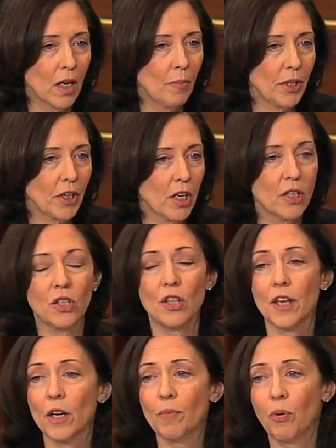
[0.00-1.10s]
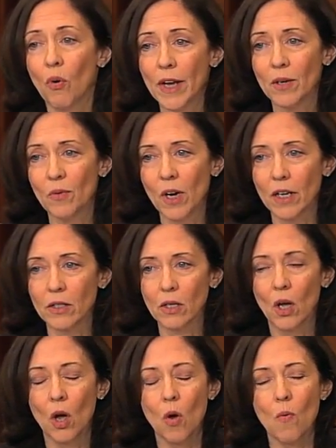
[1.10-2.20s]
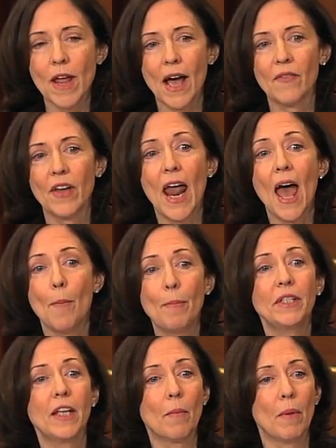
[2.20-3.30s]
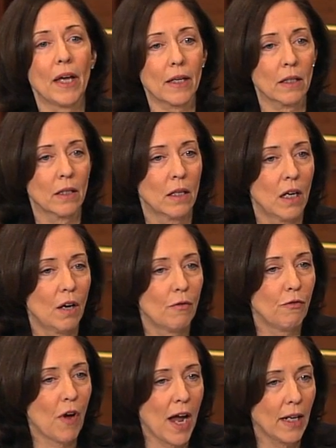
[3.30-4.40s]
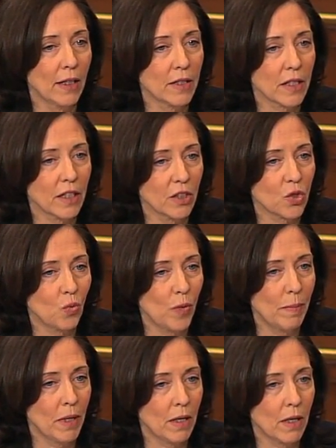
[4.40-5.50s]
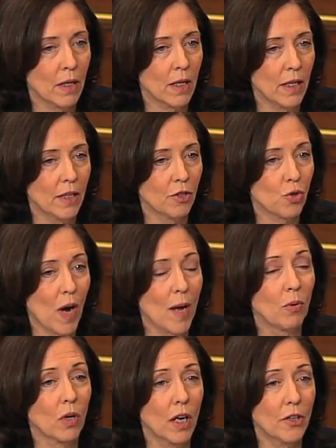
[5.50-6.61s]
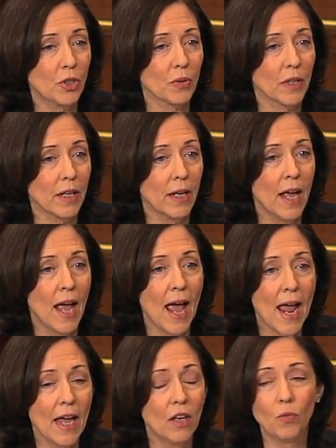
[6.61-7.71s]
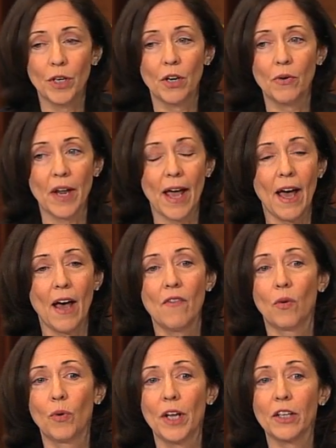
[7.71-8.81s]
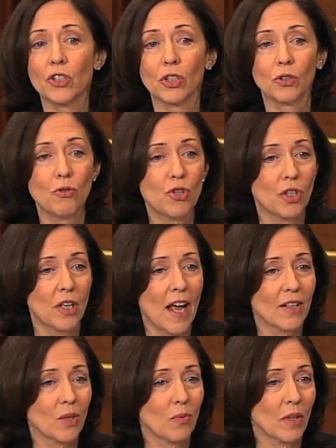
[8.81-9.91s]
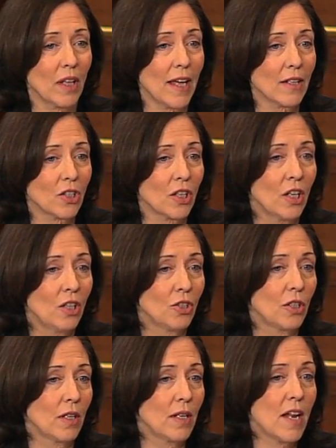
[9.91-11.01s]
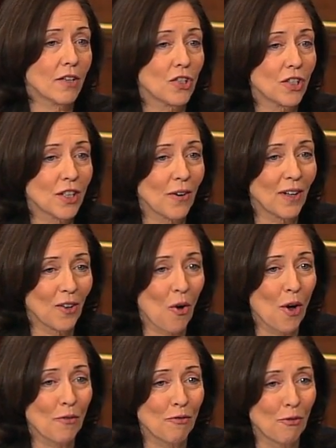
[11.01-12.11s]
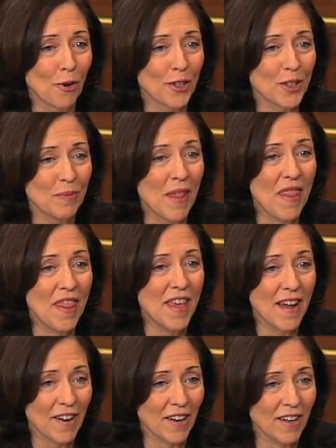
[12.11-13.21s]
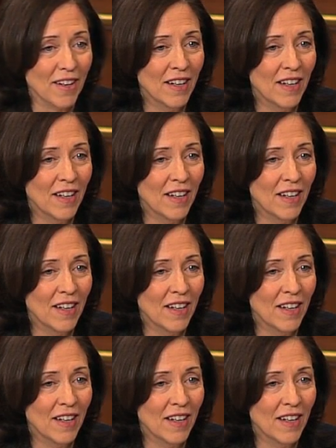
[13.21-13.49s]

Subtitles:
because their point was we have an epidemic of violence against women in tribal country, and we don't have a ready solution as it relates to the necessary law enforcement there